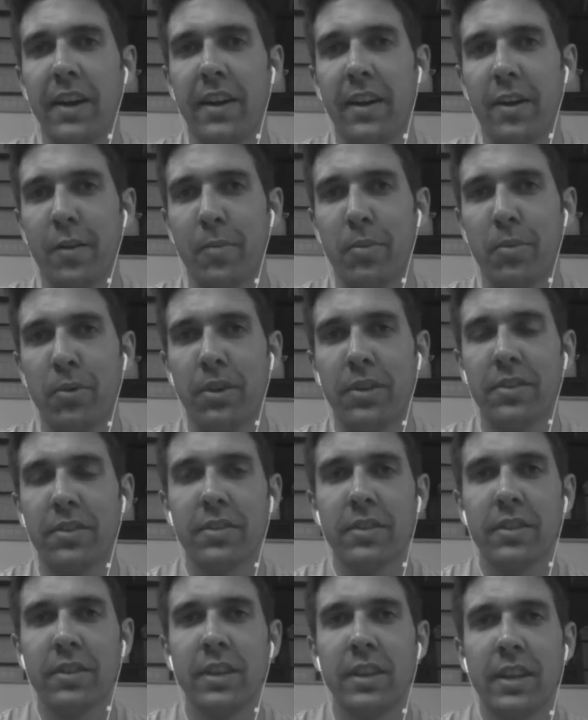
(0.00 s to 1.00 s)

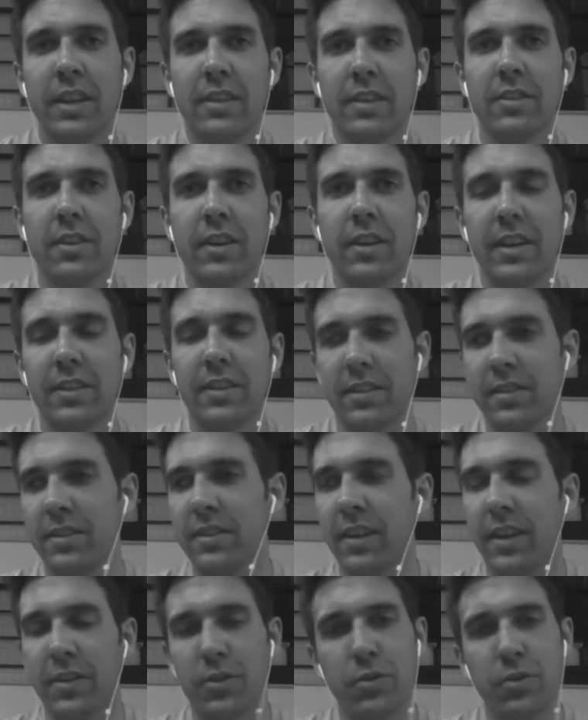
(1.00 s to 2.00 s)
airports, as long as it's
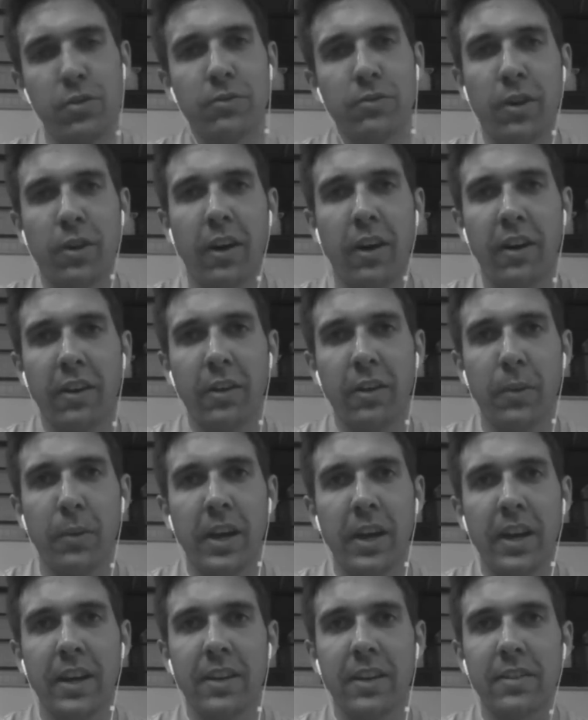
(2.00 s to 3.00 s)
not too far out of the
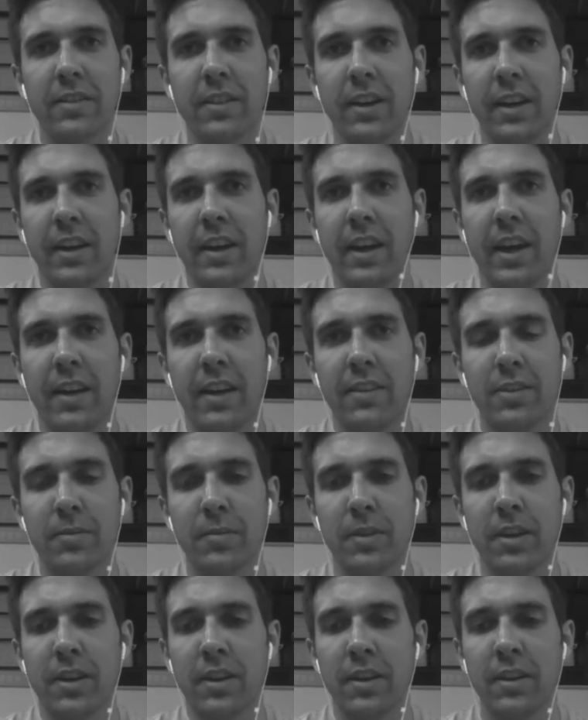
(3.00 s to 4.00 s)
way and it's not going to add some